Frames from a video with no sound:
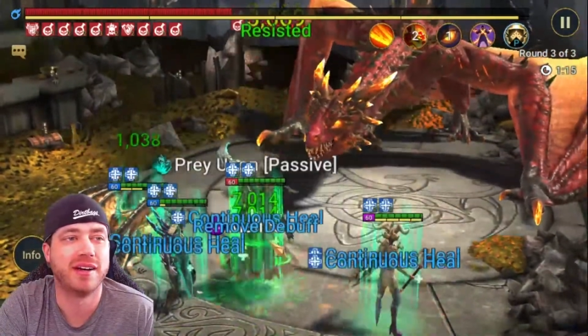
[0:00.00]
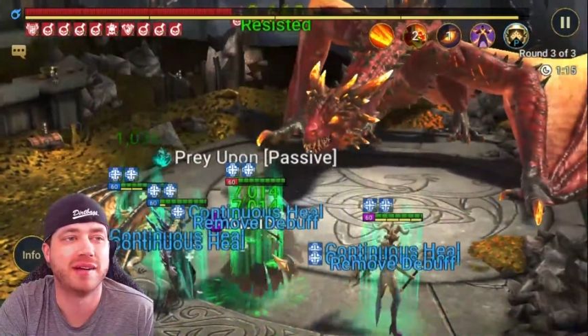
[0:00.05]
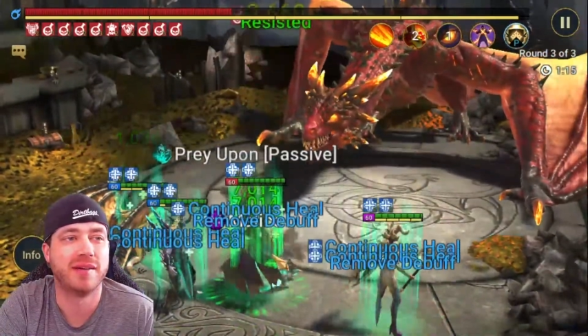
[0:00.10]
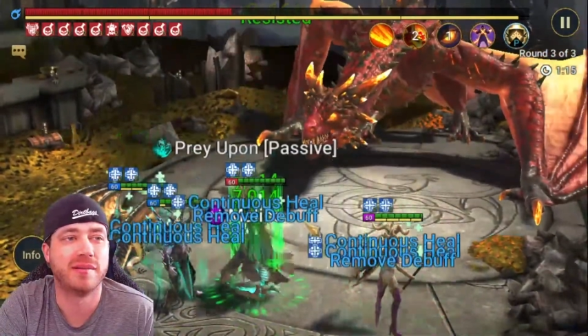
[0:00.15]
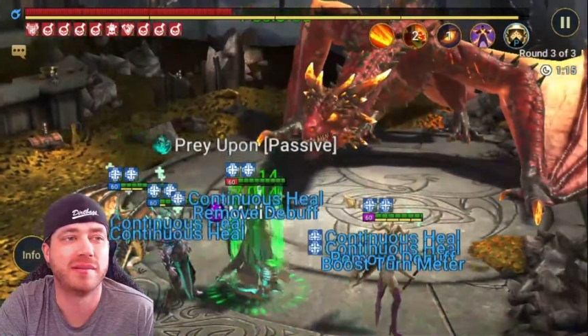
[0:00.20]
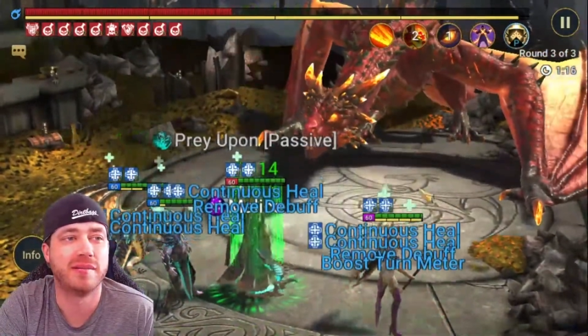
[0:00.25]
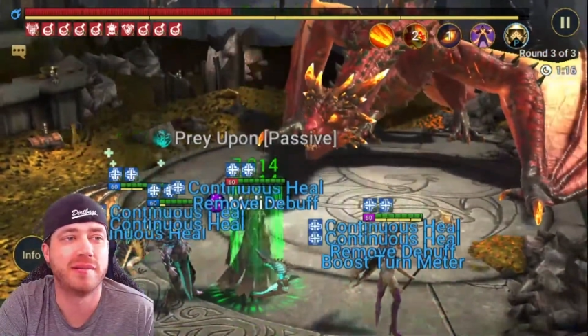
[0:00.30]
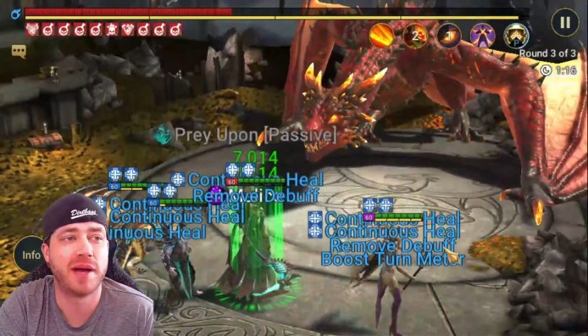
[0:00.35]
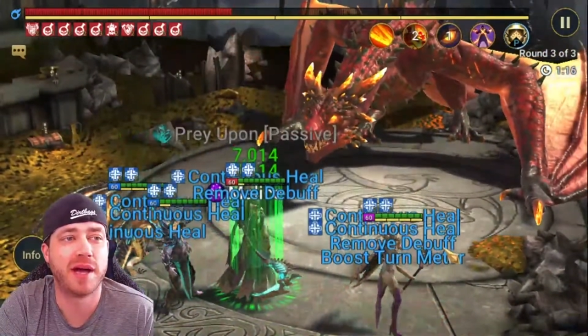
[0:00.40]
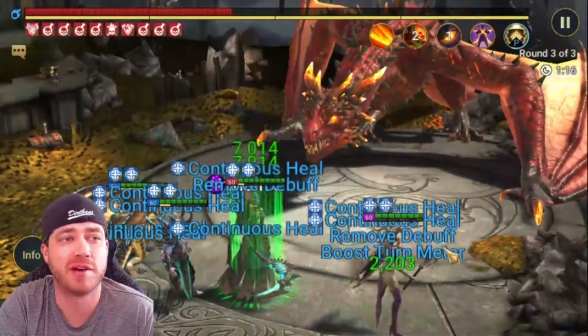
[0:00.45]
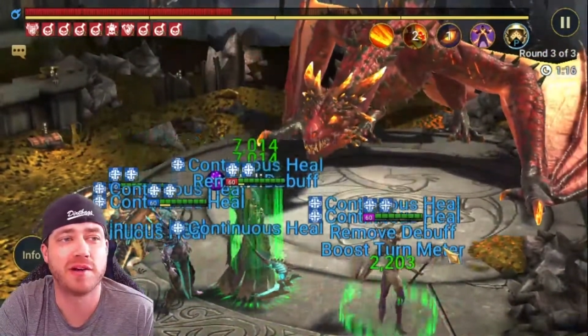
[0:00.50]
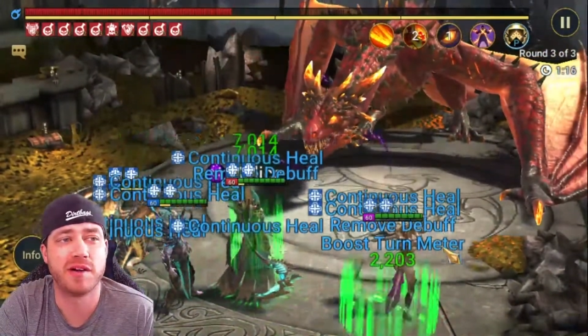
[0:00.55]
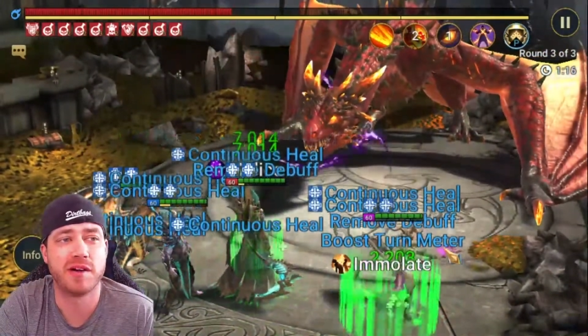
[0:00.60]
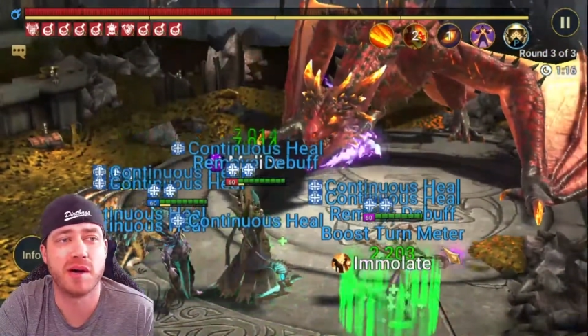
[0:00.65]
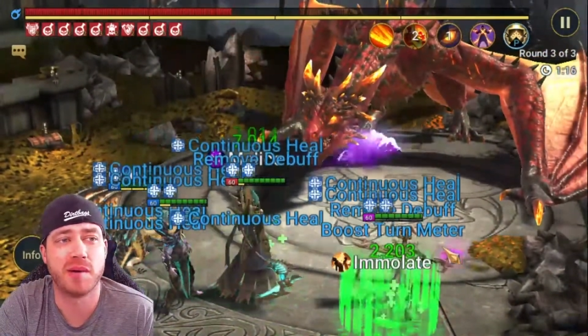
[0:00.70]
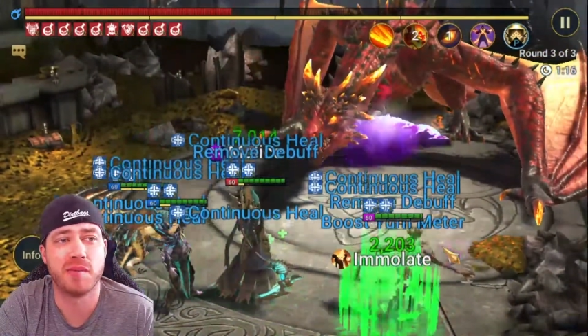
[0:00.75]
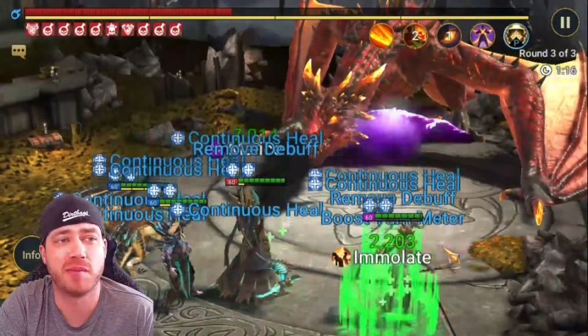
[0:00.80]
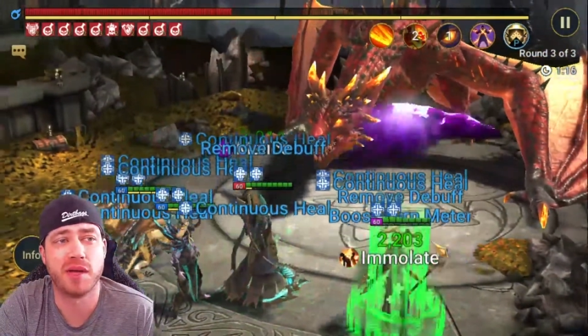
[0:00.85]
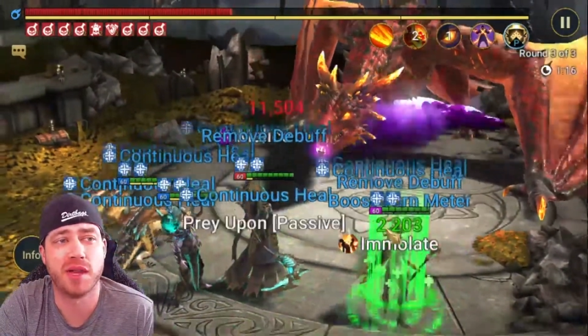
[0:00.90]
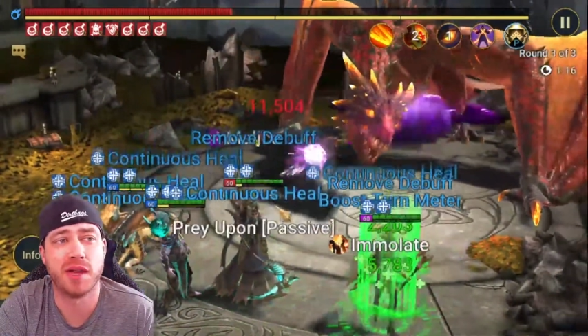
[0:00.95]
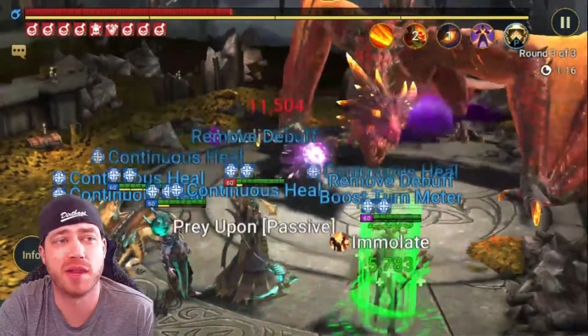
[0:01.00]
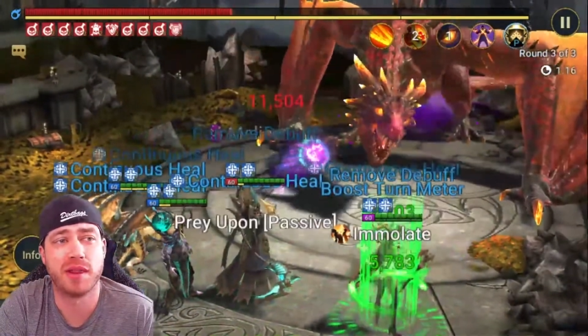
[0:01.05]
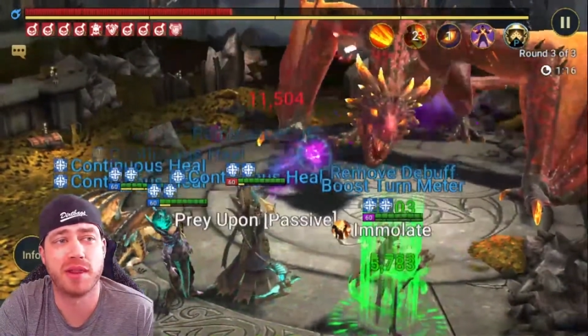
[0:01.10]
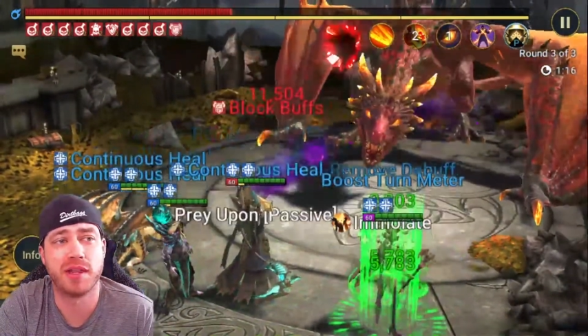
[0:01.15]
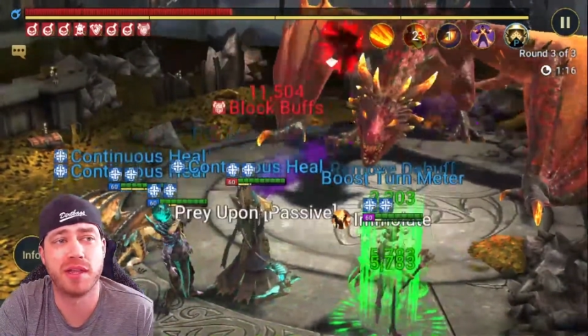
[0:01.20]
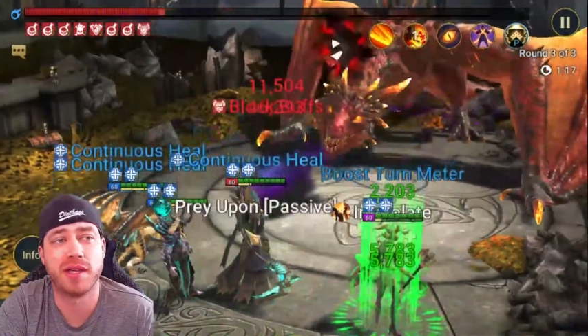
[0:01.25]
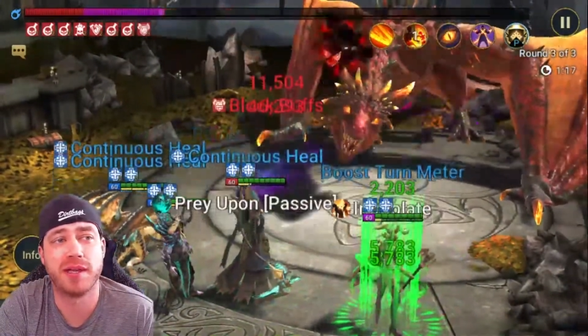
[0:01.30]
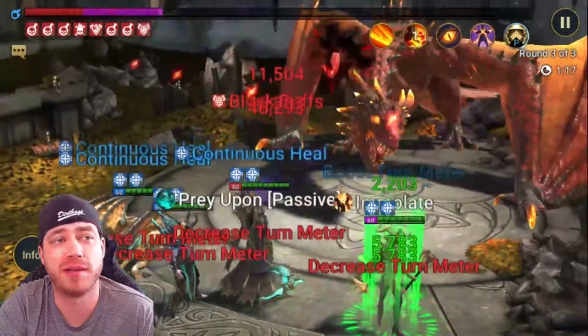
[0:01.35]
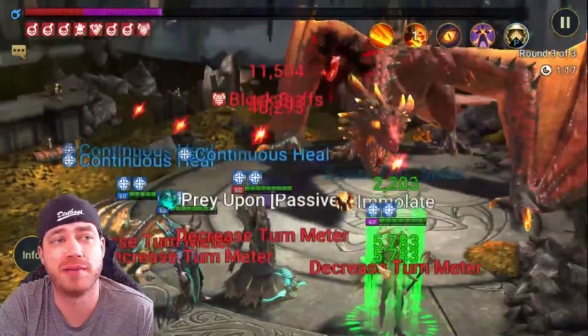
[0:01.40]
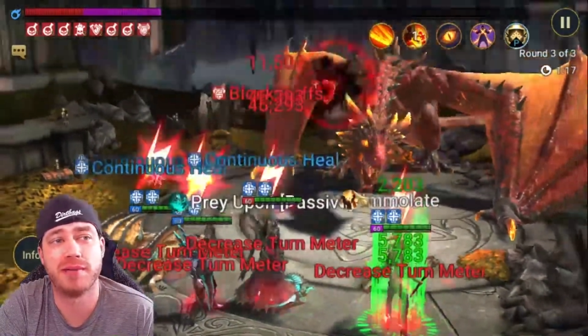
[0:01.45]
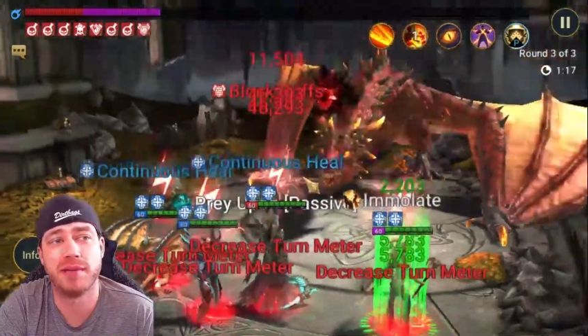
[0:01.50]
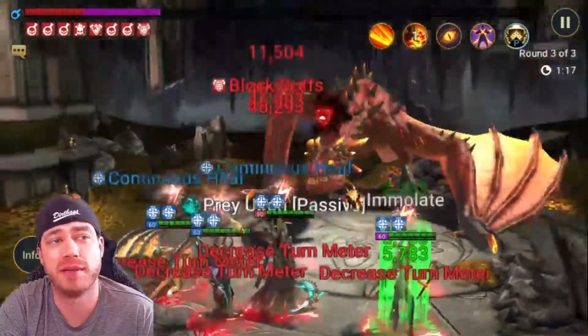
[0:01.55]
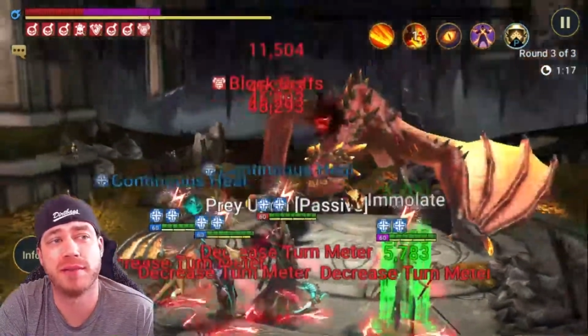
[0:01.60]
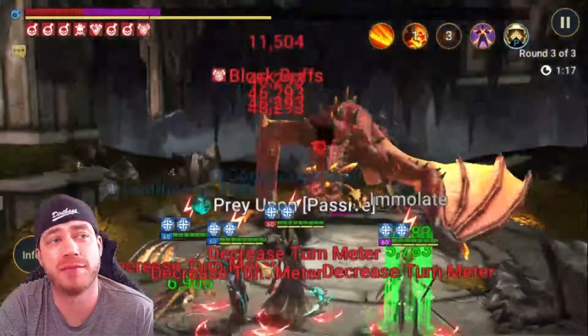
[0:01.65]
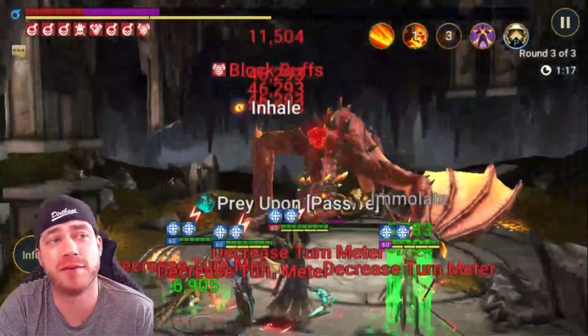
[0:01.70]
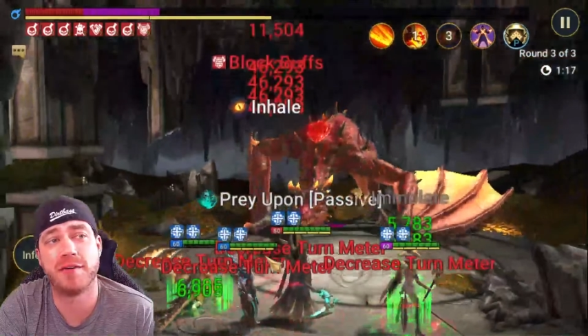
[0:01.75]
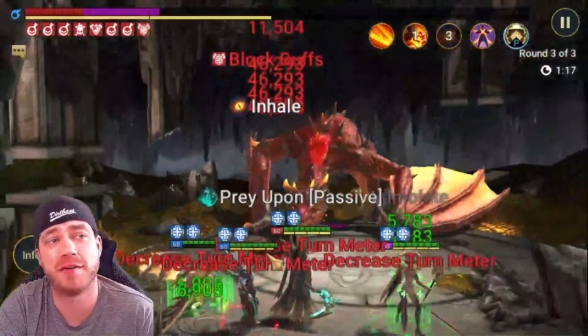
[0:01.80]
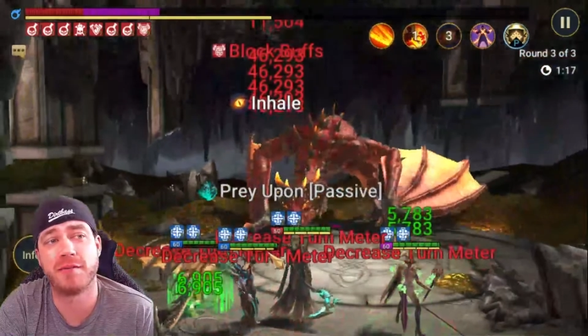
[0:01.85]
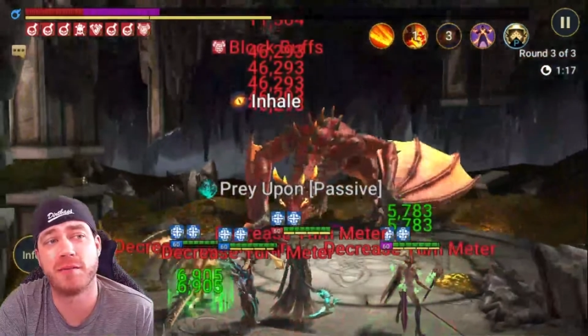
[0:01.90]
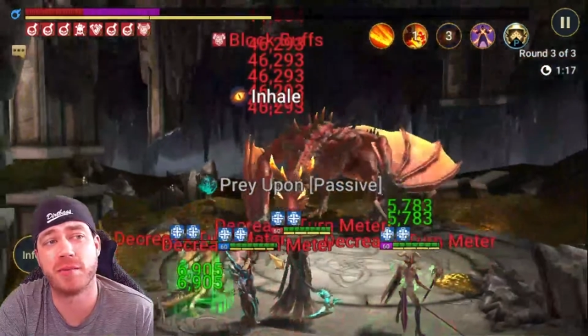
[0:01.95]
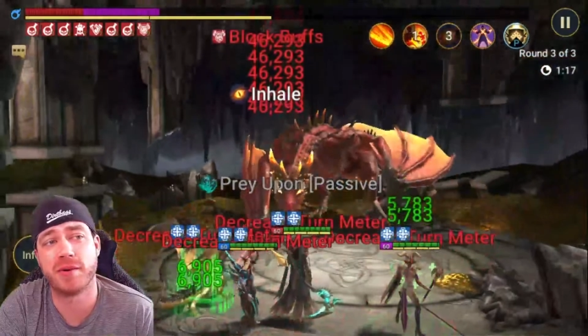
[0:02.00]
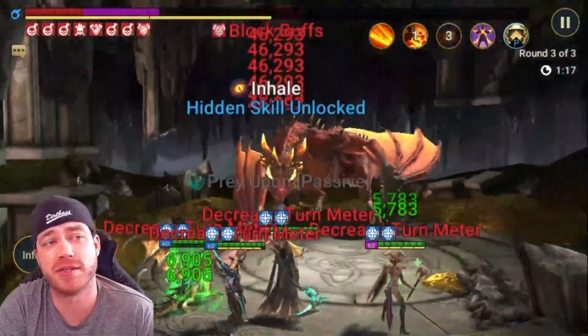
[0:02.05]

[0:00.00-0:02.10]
Pair her up with, if you have a Prince